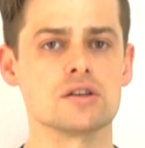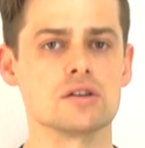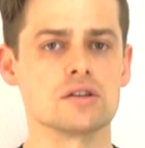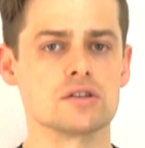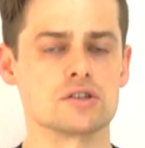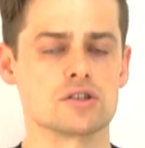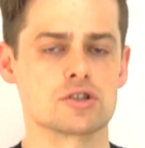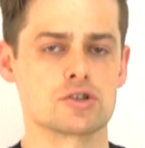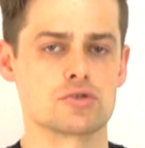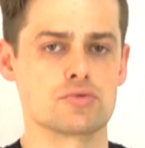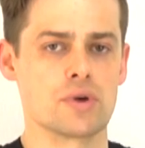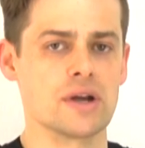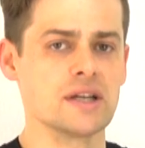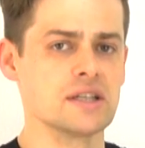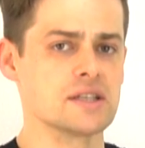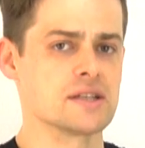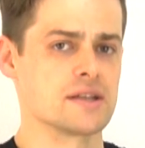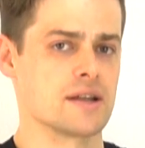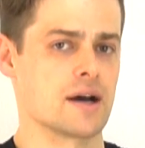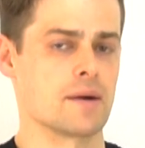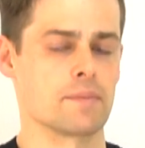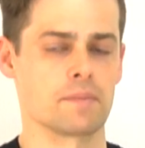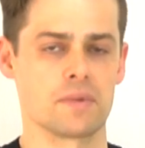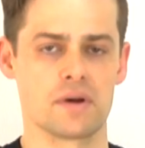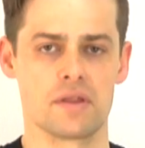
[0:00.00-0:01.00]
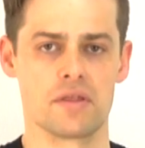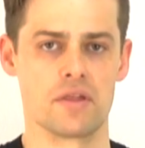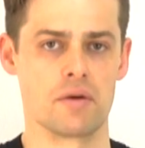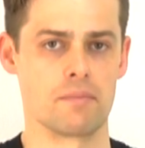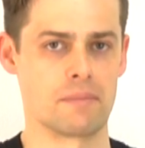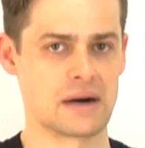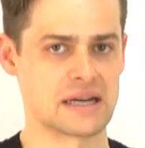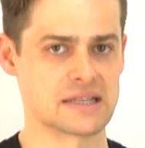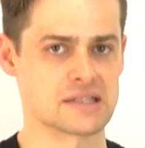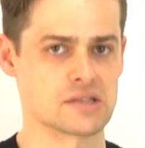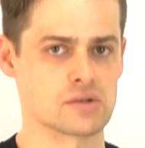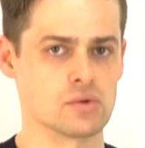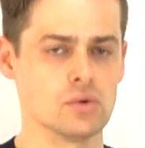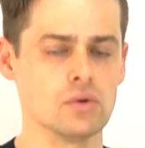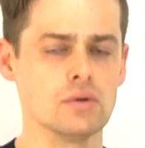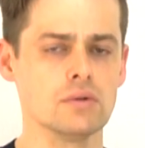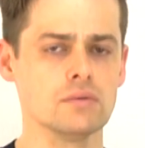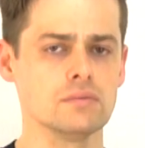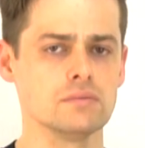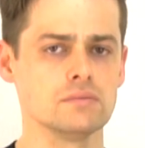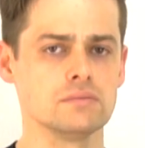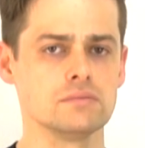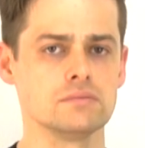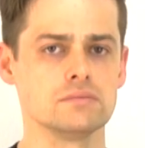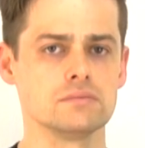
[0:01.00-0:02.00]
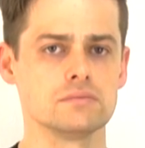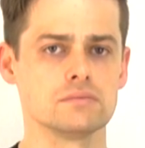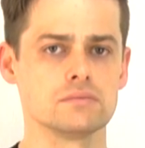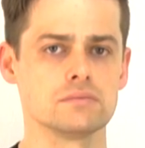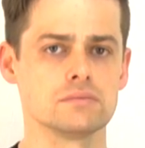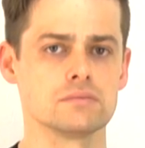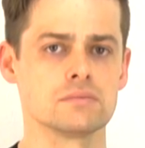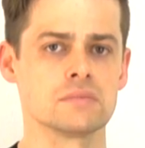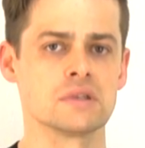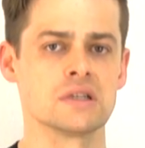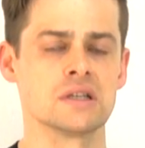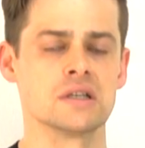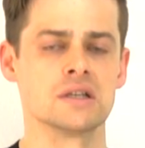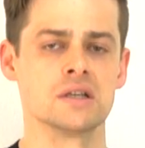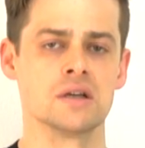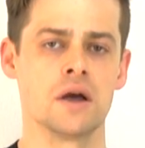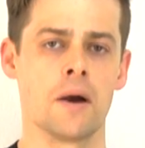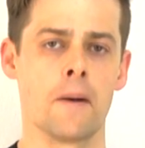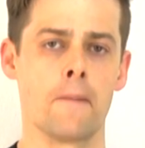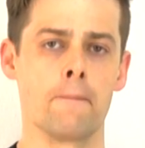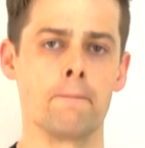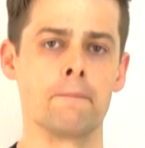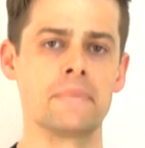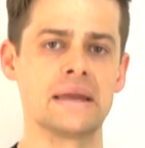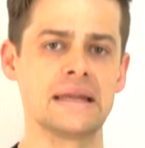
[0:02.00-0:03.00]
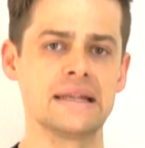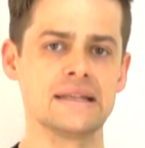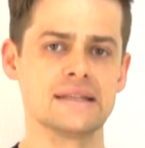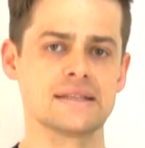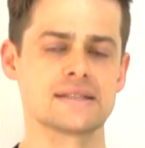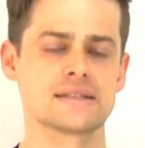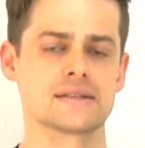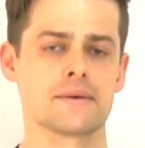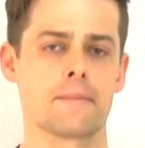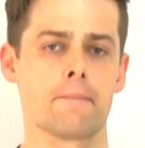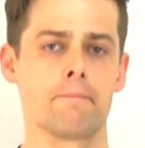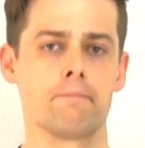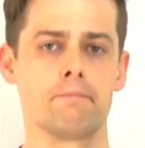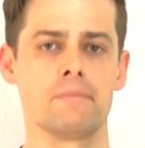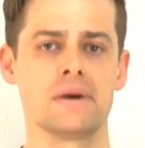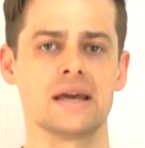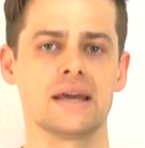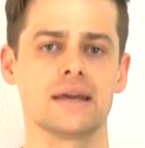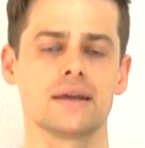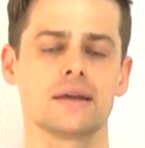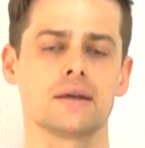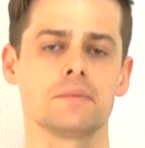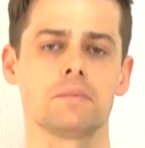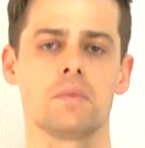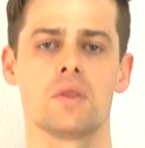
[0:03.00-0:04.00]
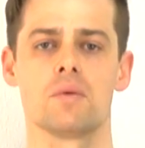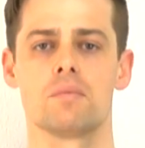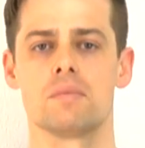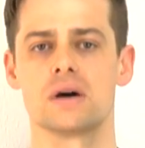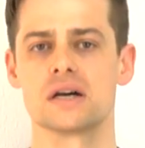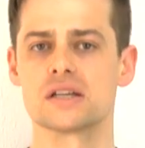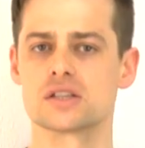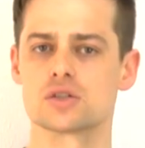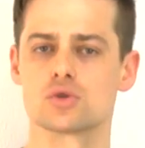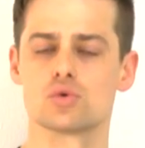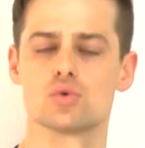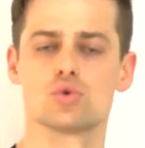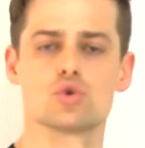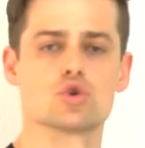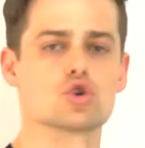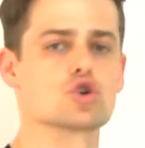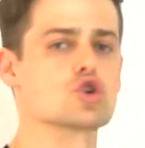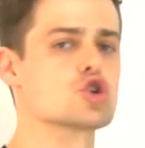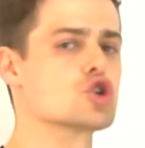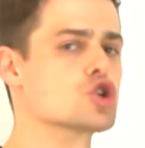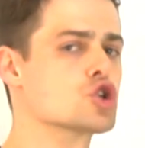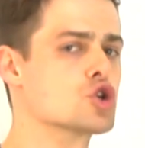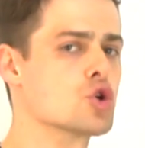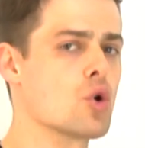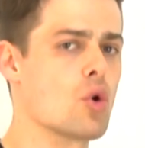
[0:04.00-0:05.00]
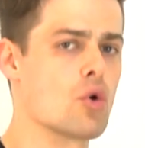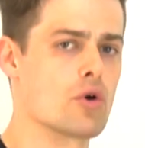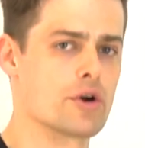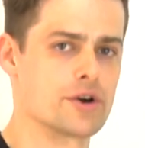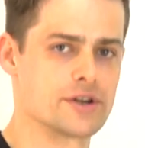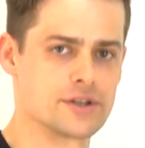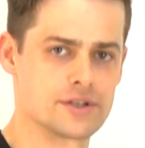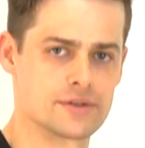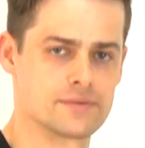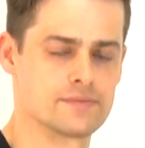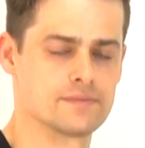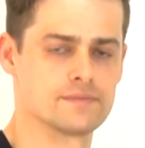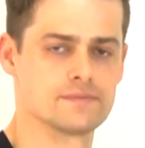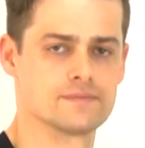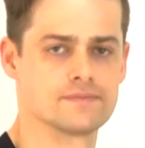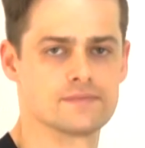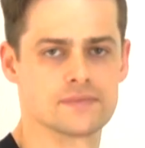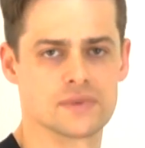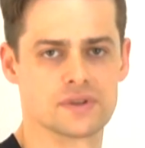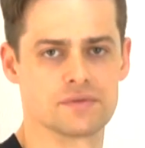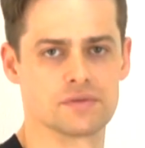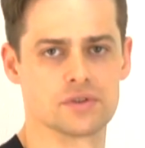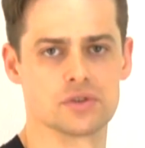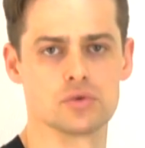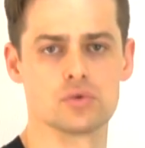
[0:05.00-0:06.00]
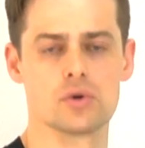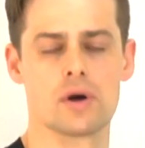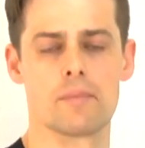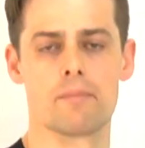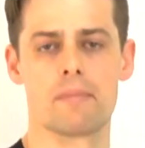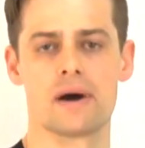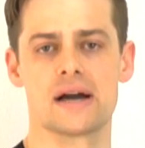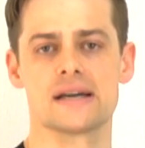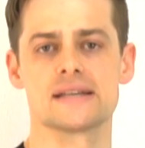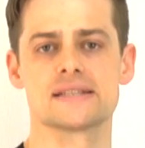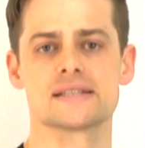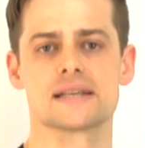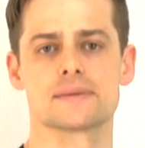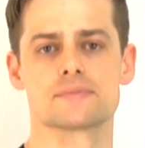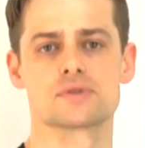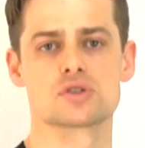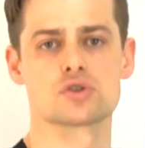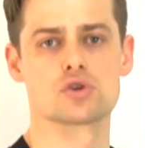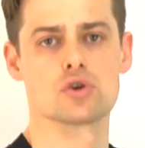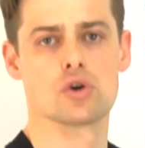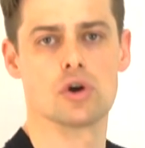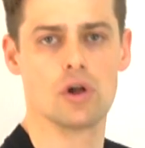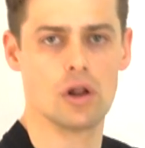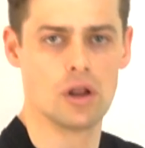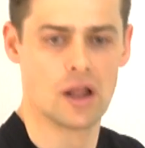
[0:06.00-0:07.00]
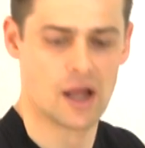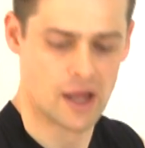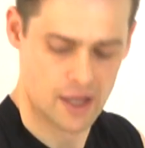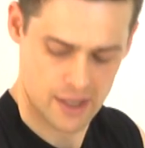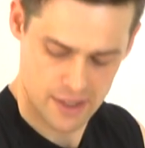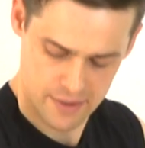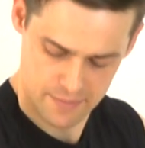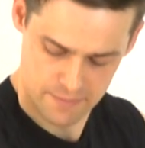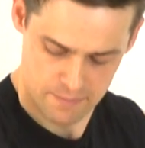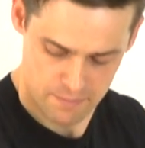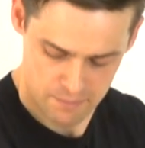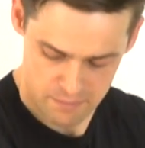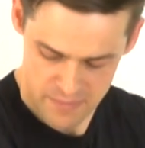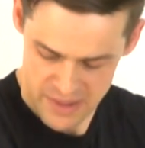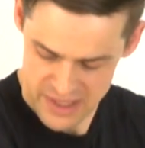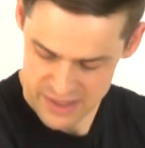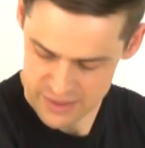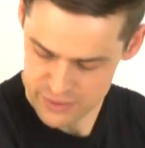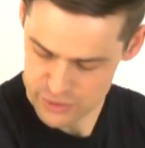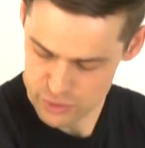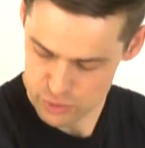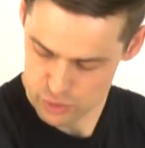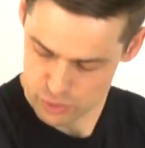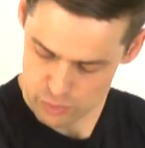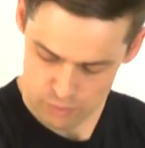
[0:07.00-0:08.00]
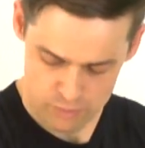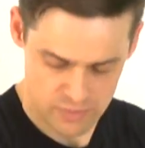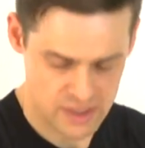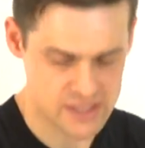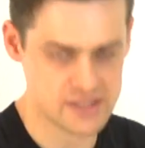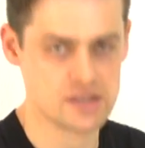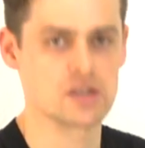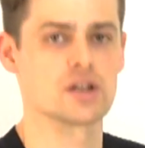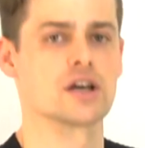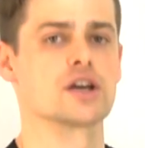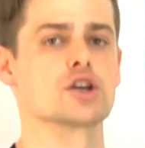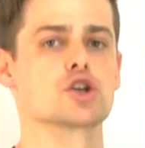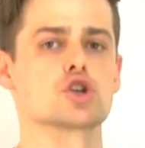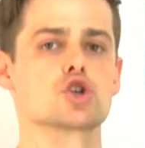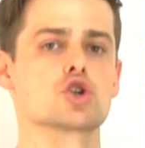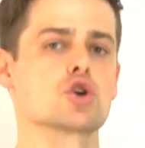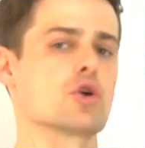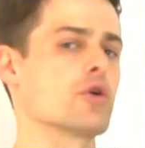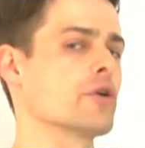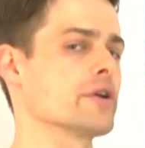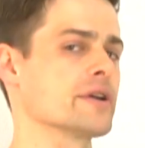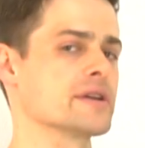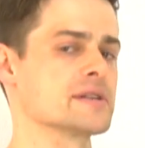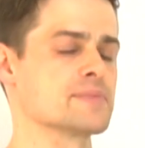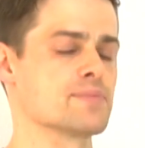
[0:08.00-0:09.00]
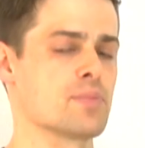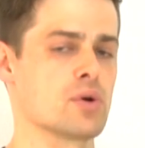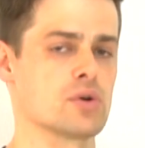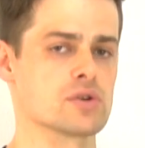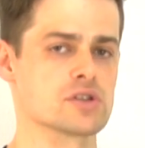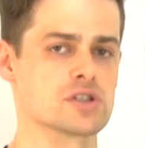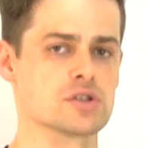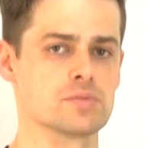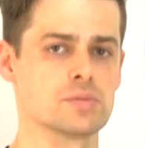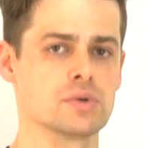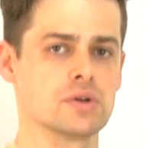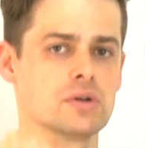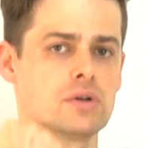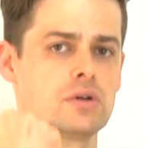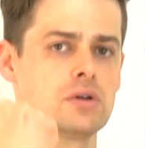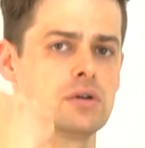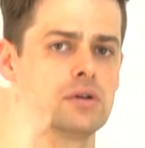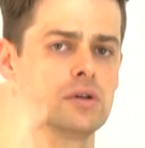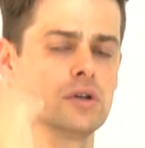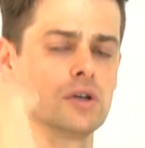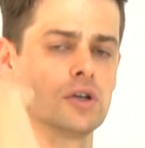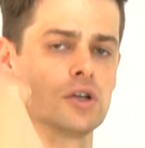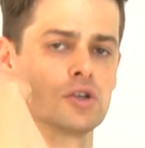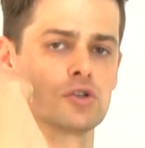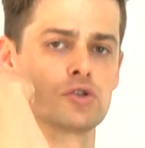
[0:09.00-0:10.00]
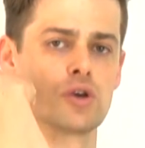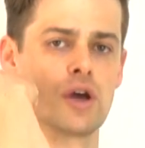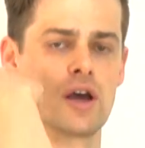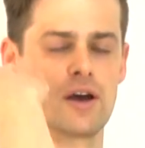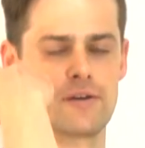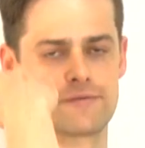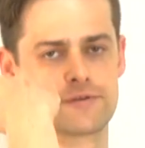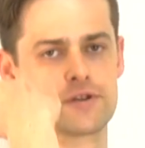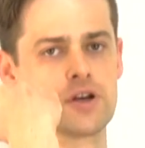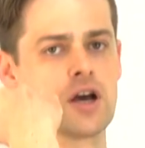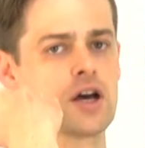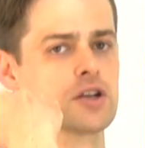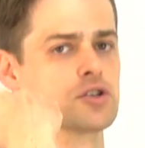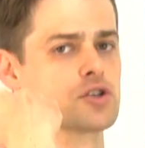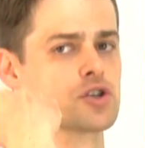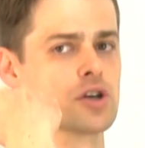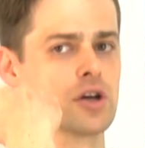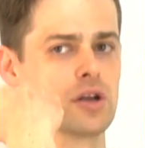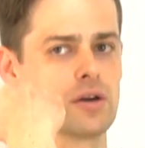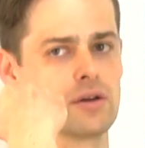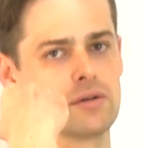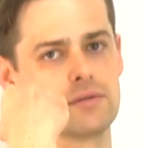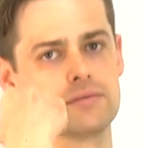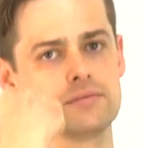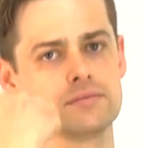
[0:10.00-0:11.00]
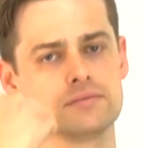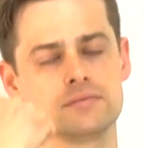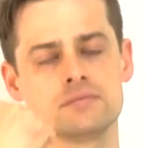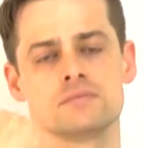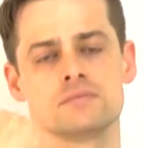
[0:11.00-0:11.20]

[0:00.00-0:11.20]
strengthen up the muscle means making the muscle short. If you do a biceps curl, I make the muscle as short as possible to have tension.